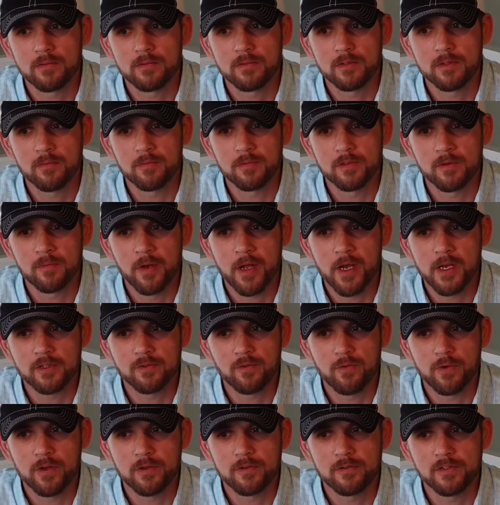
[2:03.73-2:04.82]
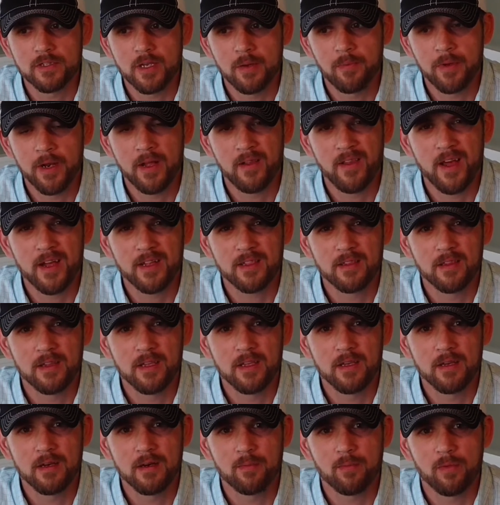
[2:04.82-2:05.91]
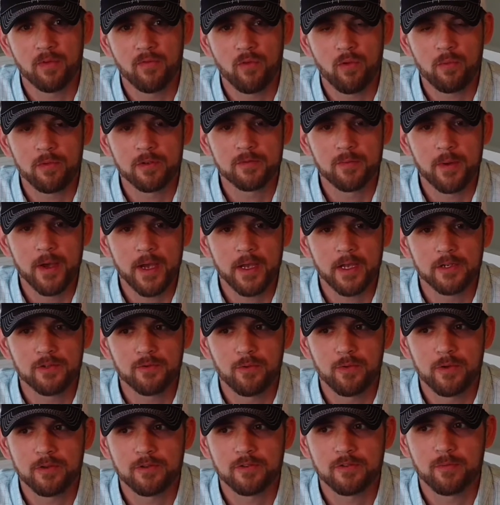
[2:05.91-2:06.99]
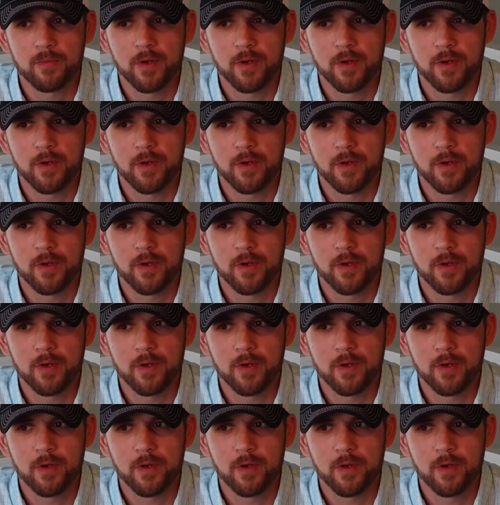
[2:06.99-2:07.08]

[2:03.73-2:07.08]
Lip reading: Some nice wheels. I mean, I like the performance package wheels,